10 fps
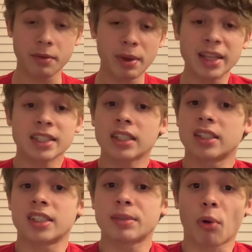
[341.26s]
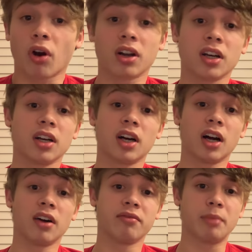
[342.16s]
basically a Sparta
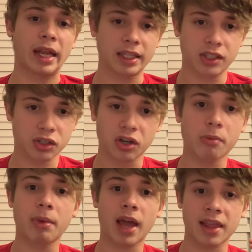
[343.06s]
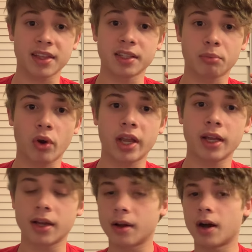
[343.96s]
of mainland Europe at this point,
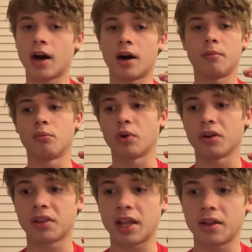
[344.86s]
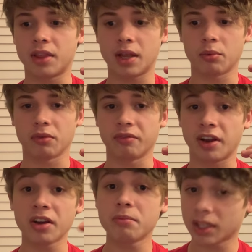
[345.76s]
where they were
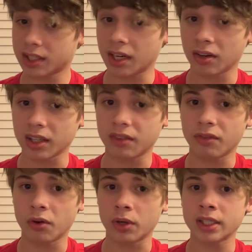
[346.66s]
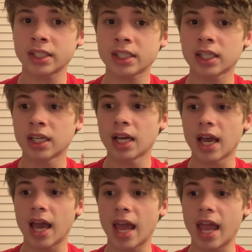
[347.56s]
very militarily focused.
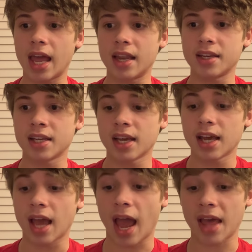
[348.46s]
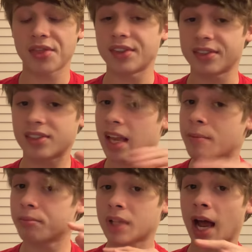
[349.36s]
And at the
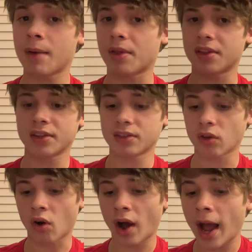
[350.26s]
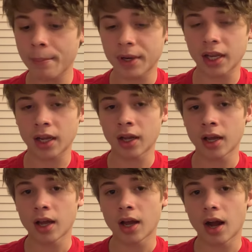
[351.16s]
same time that this is all happening,
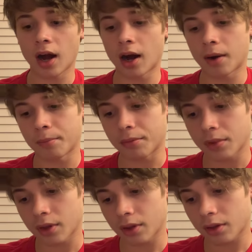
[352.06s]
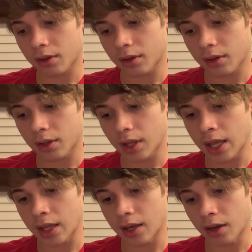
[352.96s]

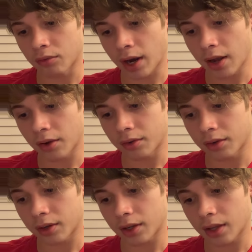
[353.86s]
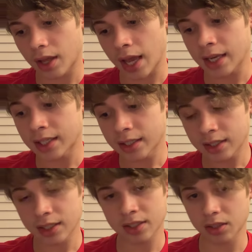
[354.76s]
in around
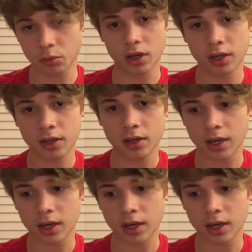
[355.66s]
1861,